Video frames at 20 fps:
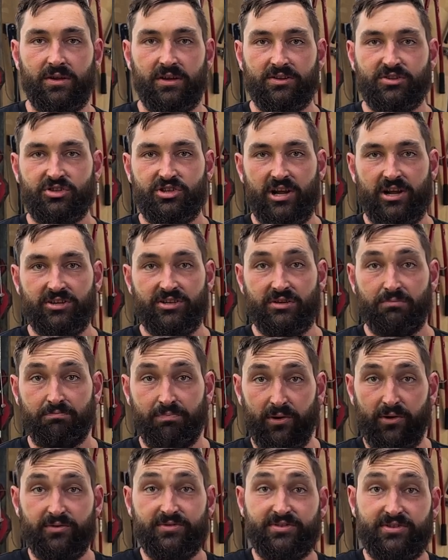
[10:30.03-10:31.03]
is changing
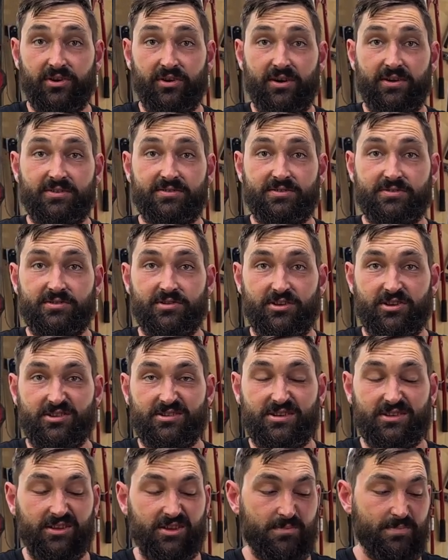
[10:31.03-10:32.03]
both sides to
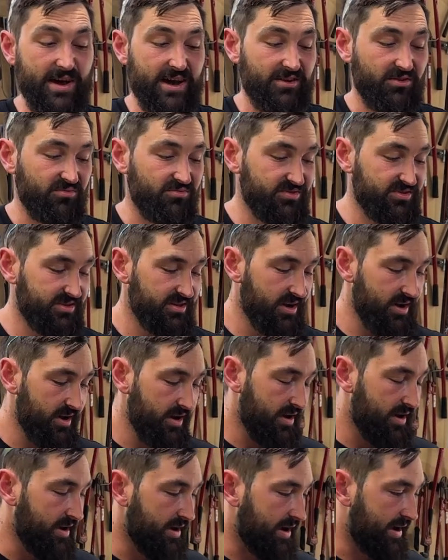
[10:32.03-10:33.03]
utility panels.
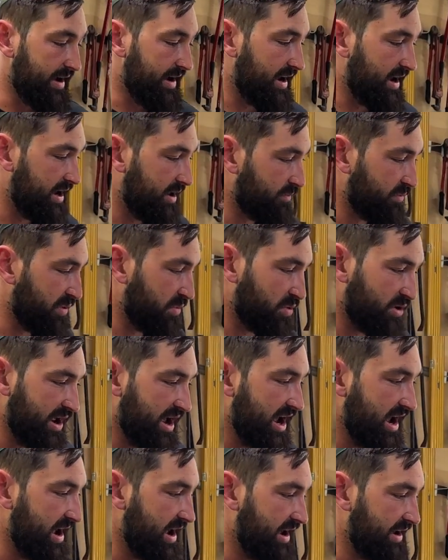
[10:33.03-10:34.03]
We want to
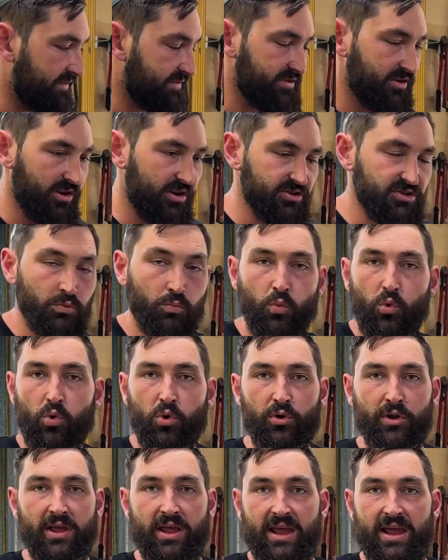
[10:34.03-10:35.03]
have, you know, some
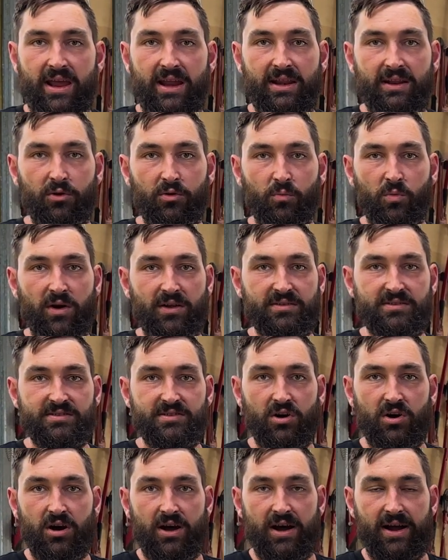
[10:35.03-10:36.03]
water in on one
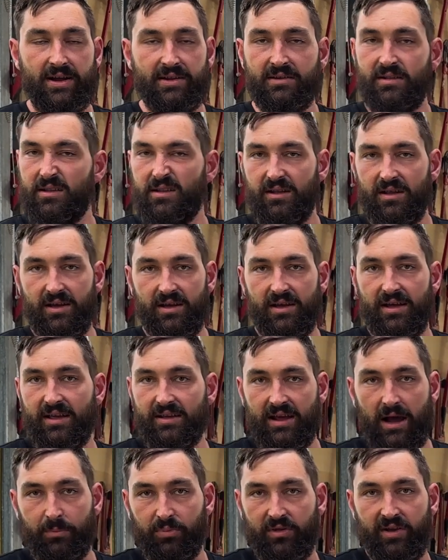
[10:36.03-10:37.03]
side, a
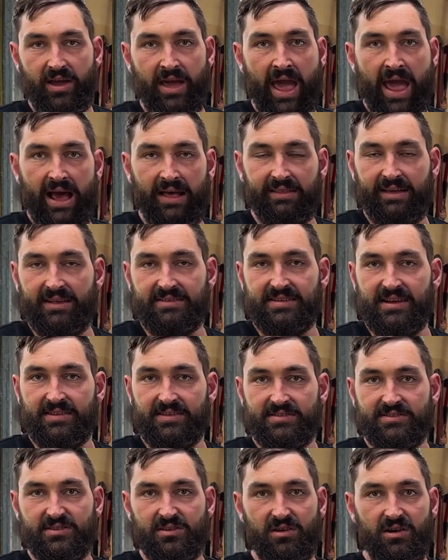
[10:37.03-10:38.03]
couple of air outlets either
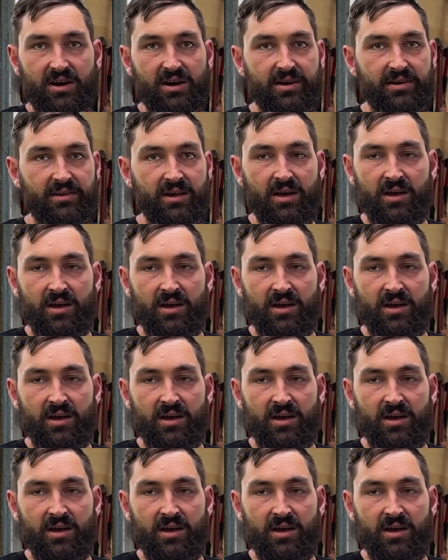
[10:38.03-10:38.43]
side,